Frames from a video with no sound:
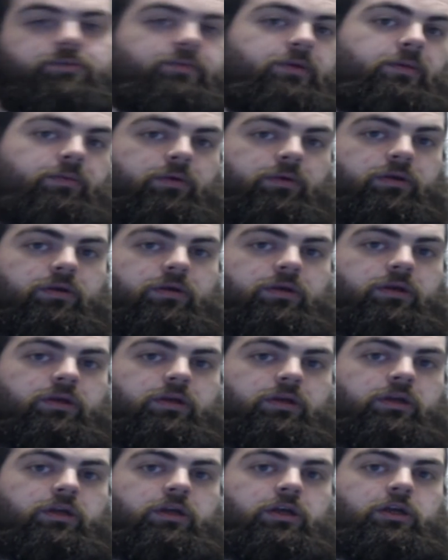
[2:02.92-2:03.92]
people,
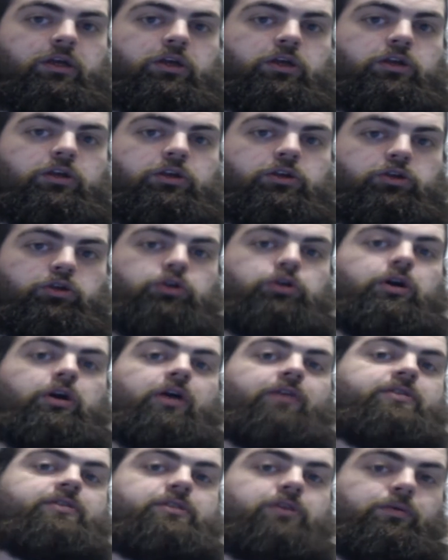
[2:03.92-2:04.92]
you
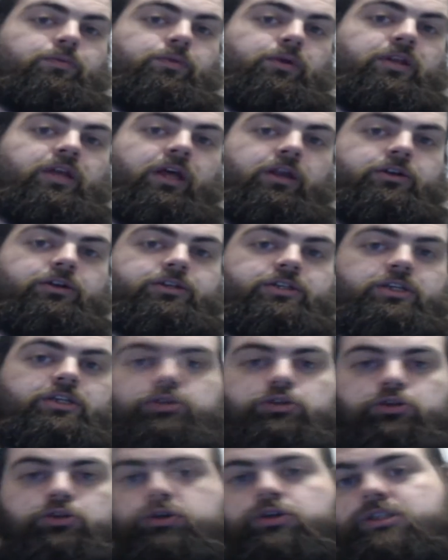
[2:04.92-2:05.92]
have to still bring the energy.
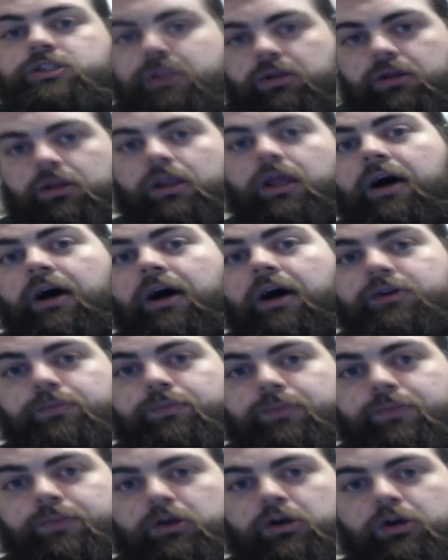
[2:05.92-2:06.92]
You still have to
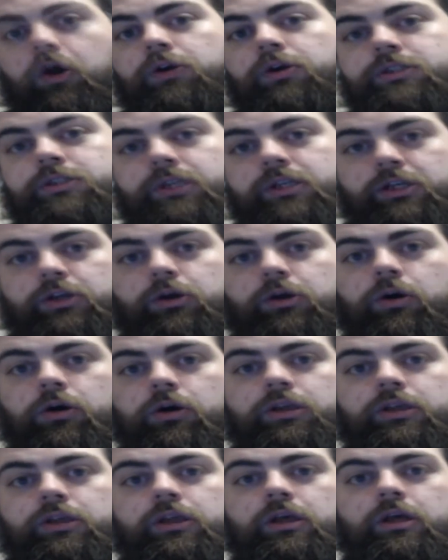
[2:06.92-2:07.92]
be constantly
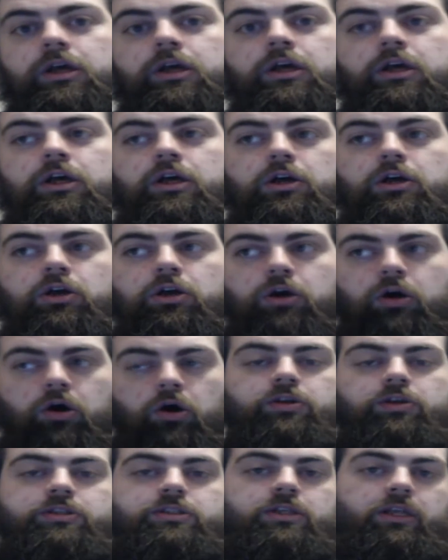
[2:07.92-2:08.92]
talking,
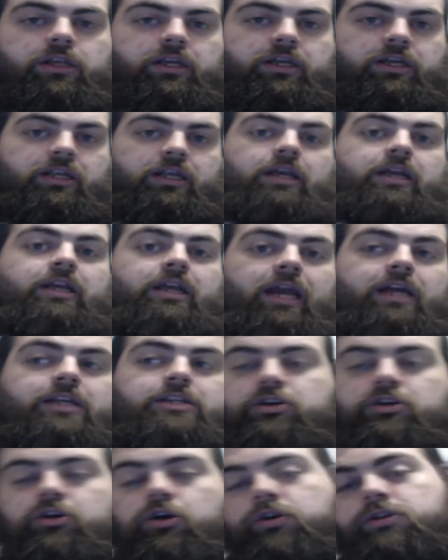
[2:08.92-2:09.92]
constantly
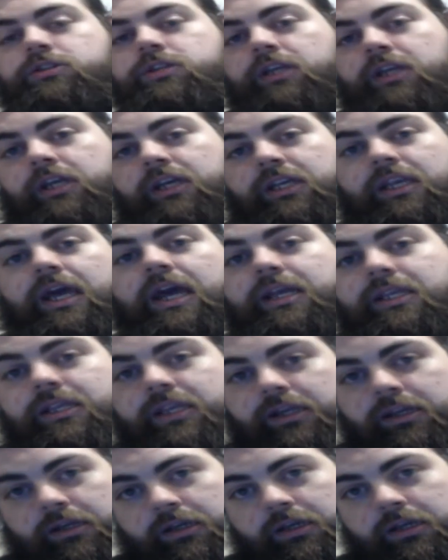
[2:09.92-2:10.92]
engaging, constantly
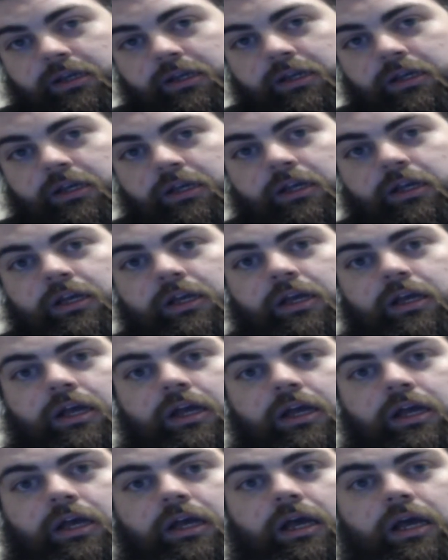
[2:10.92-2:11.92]
connecting.
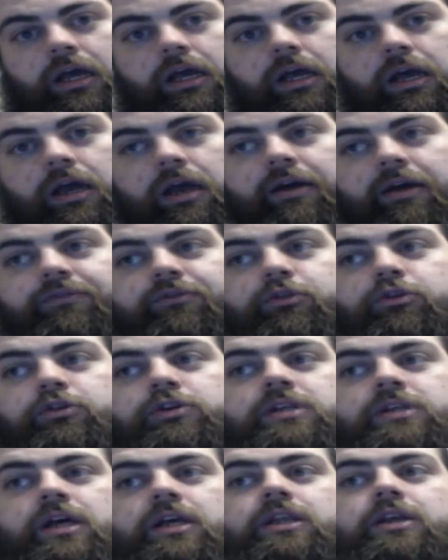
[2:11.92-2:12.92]
If you're
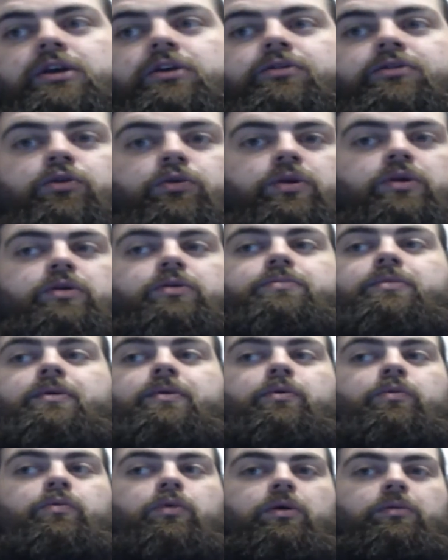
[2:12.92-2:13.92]
sitting there with only maybe
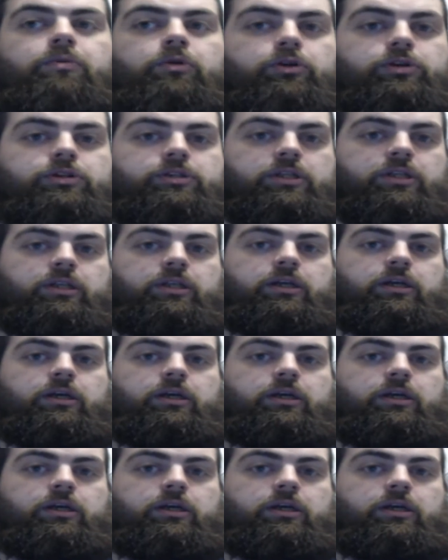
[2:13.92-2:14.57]
one person,